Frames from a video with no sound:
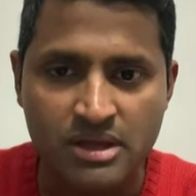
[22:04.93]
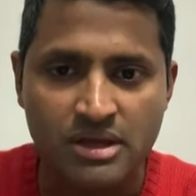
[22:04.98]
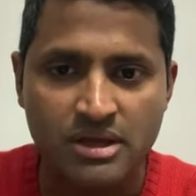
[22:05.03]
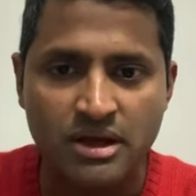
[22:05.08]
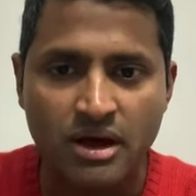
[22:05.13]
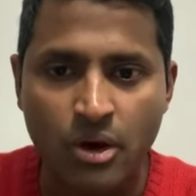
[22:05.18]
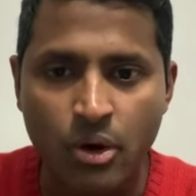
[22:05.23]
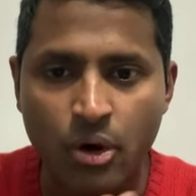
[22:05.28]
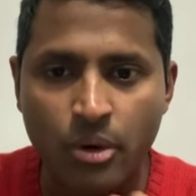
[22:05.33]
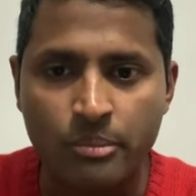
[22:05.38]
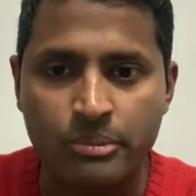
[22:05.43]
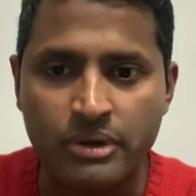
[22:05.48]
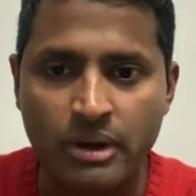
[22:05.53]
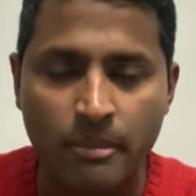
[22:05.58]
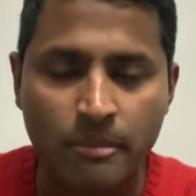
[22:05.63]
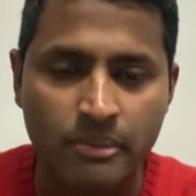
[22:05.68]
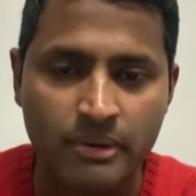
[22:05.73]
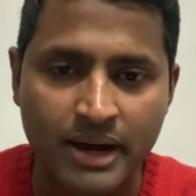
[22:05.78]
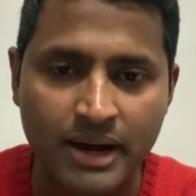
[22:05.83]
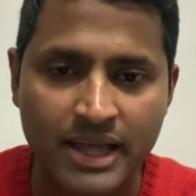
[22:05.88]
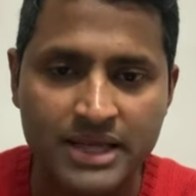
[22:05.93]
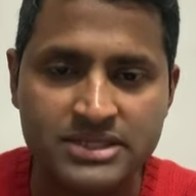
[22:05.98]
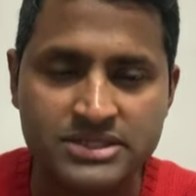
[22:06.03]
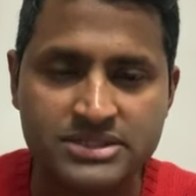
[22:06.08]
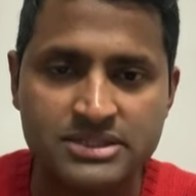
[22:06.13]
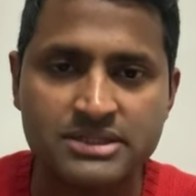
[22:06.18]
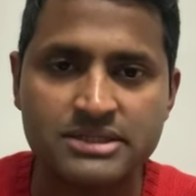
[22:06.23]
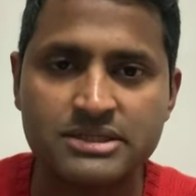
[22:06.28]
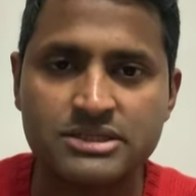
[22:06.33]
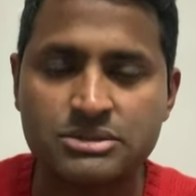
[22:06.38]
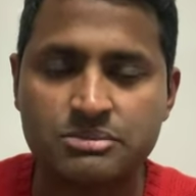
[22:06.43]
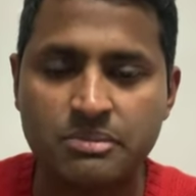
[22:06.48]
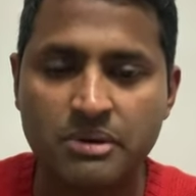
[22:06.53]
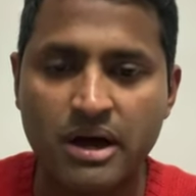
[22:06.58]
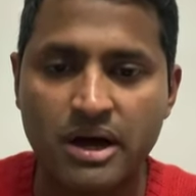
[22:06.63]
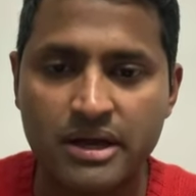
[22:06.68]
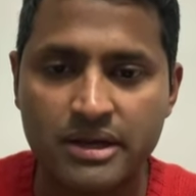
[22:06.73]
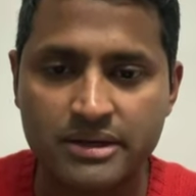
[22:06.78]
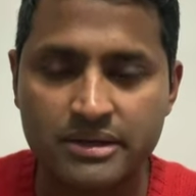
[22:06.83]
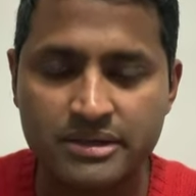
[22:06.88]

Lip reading: I hope you are blessed and inspired.